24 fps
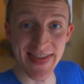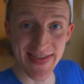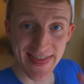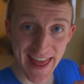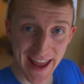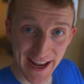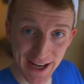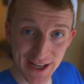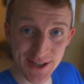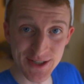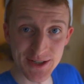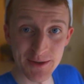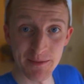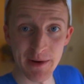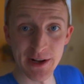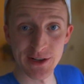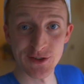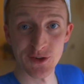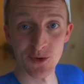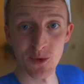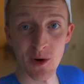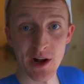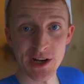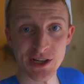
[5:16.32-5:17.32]
Thank you so
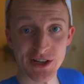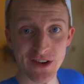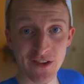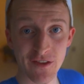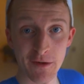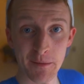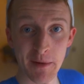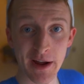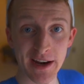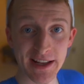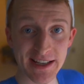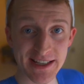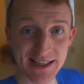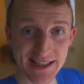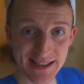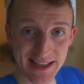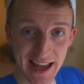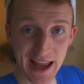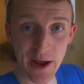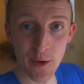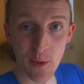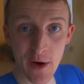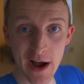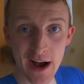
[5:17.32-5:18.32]
much for watching, everybody.
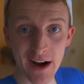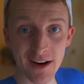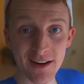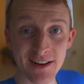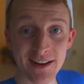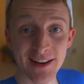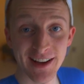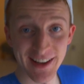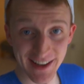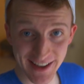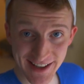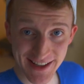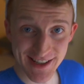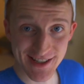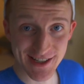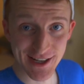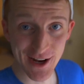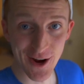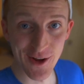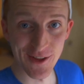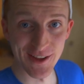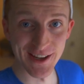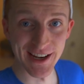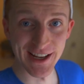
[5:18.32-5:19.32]
Stay well.
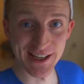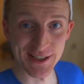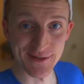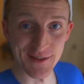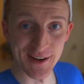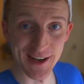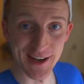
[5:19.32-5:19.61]
See y'all in the next